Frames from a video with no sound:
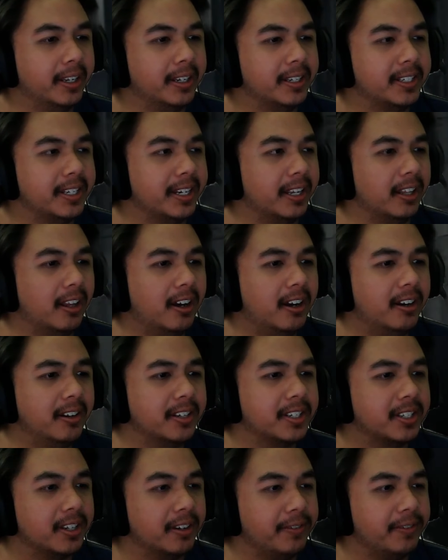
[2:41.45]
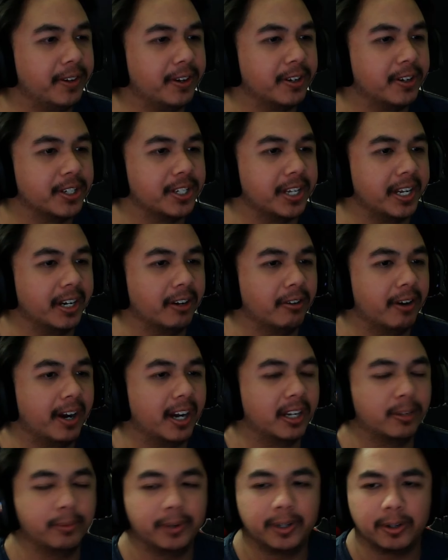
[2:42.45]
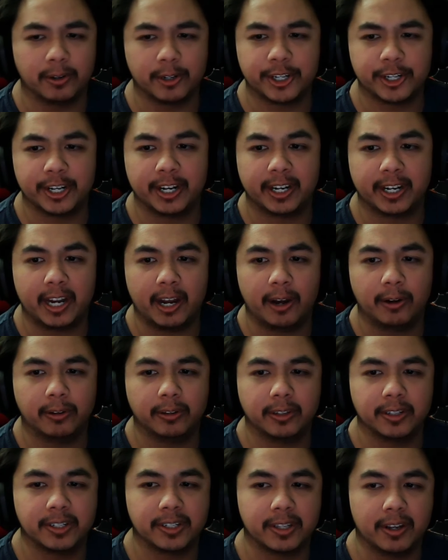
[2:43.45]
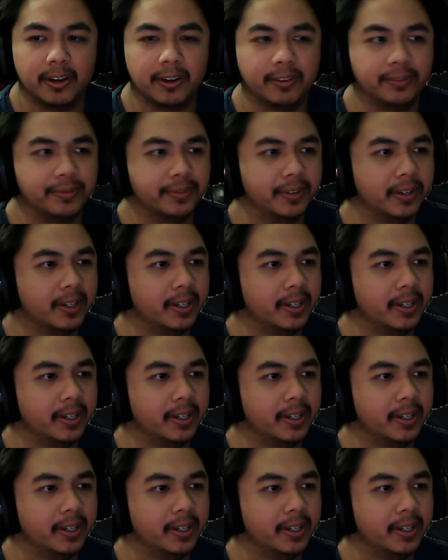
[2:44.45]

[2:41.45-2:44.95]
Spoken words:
See, a lot of the stuff you could just interact with or check out the stuff.